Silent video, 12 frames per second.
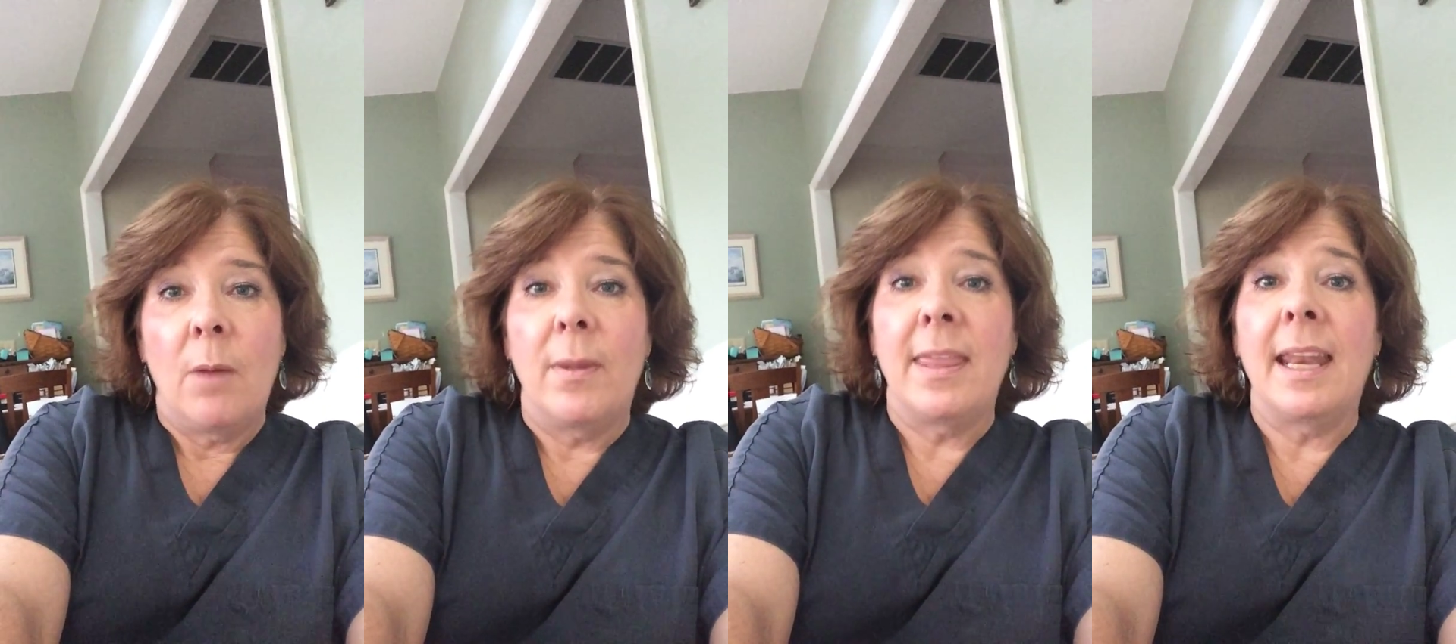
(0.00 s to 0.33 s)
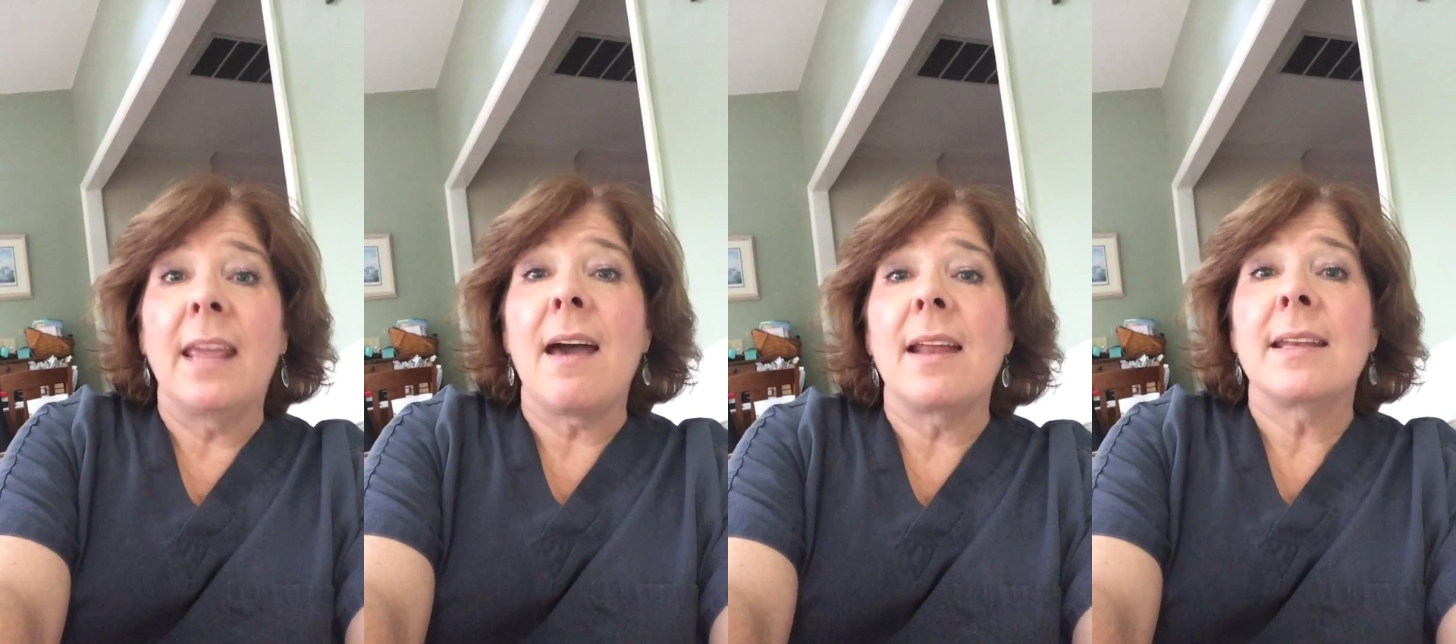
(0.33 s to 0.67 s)
But then
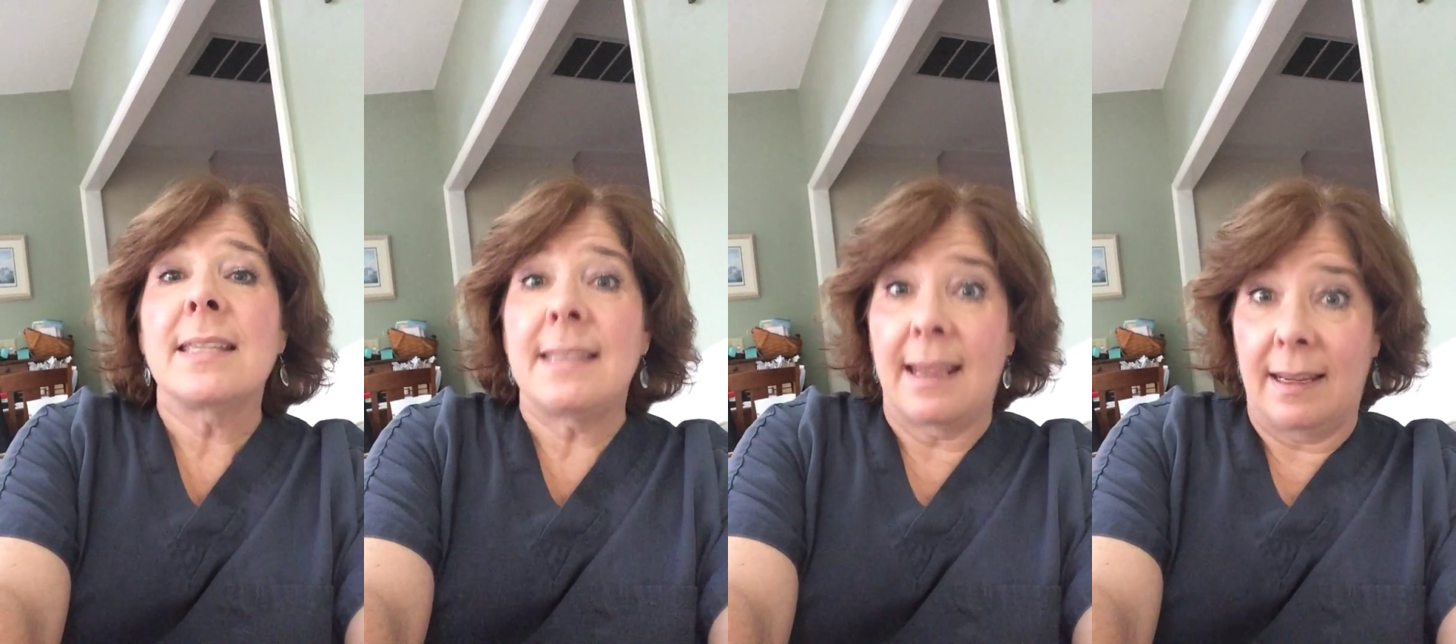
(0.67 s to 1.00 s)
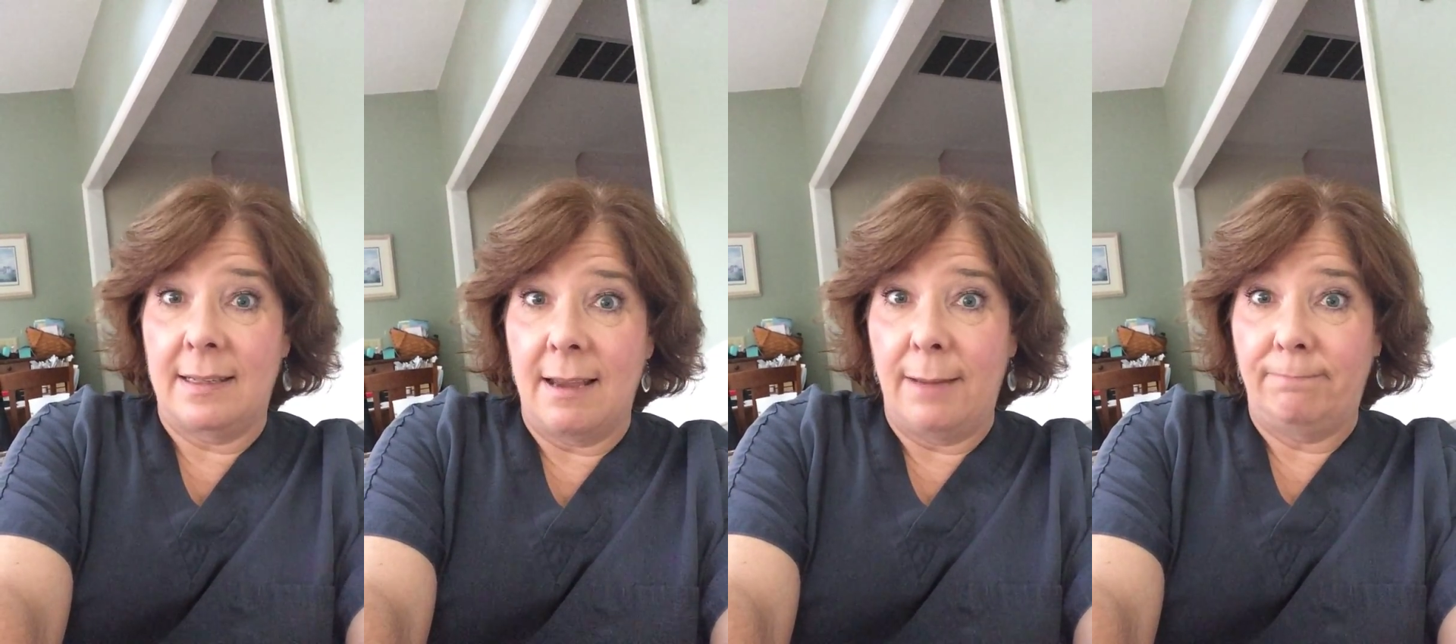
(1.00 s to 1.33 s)
he got it a
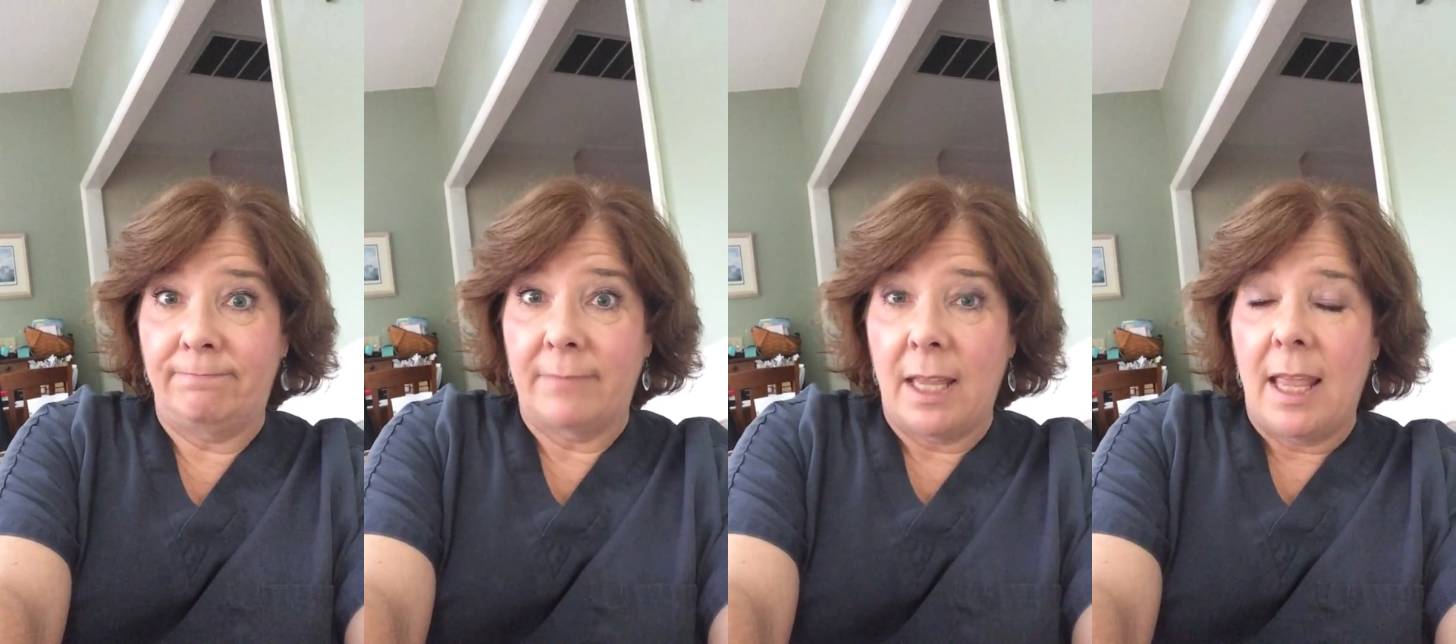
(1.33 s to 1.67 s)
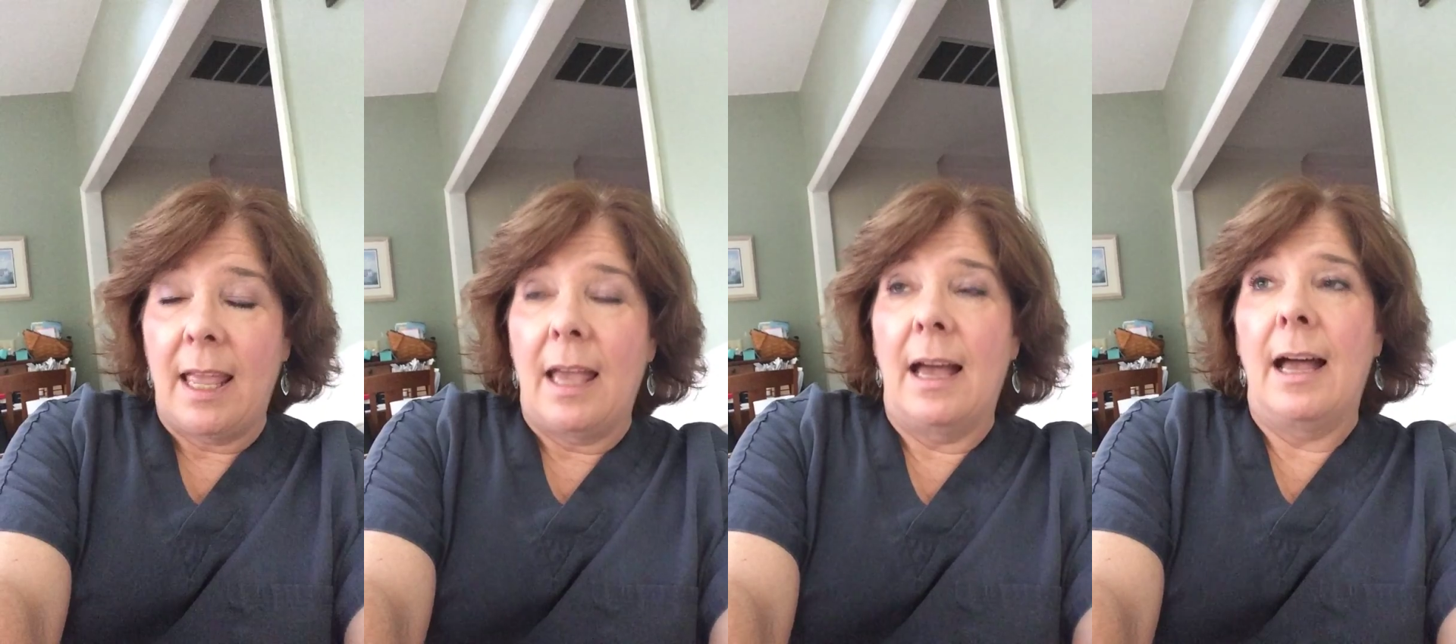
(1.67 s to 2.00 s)
second
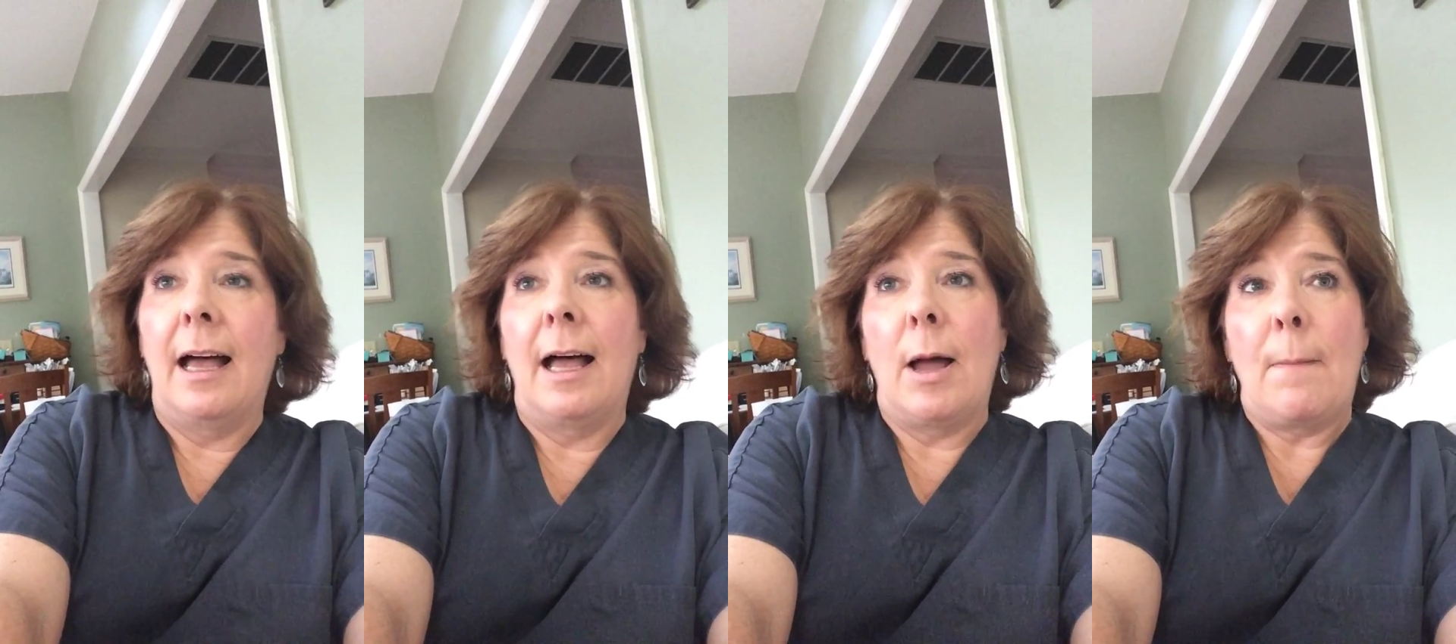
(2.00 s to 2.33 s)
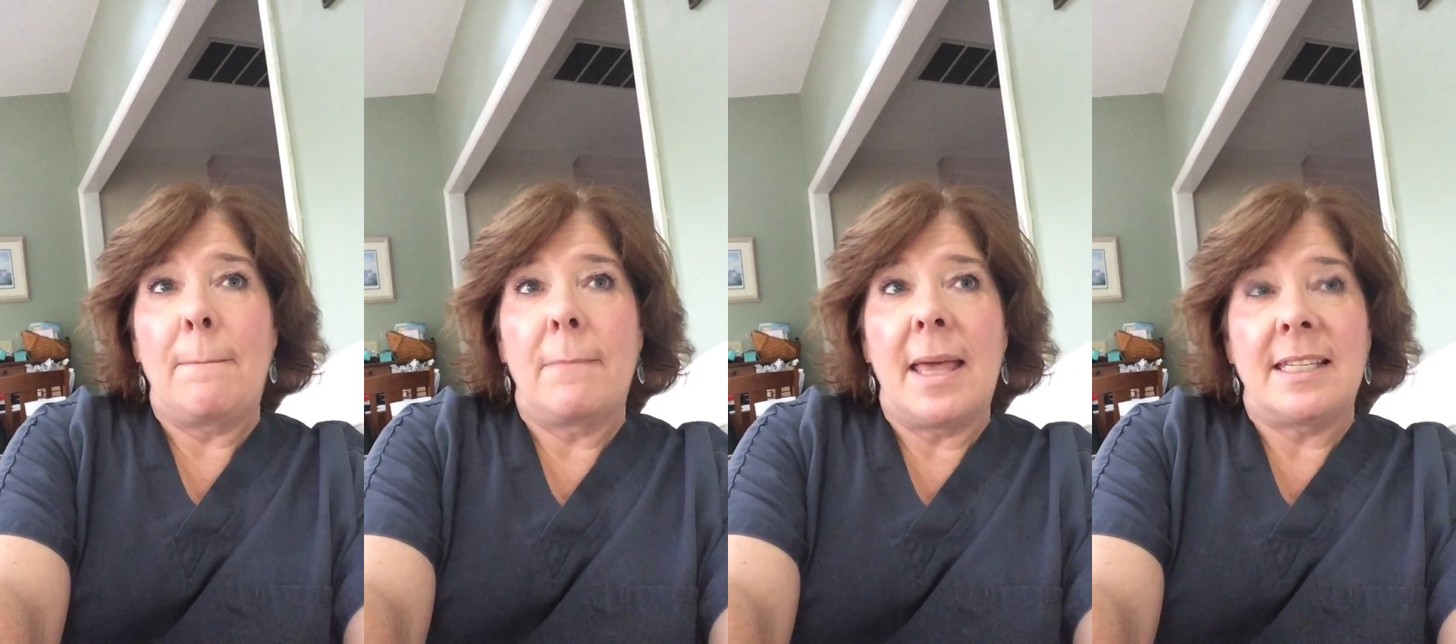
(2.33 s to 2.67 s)
time.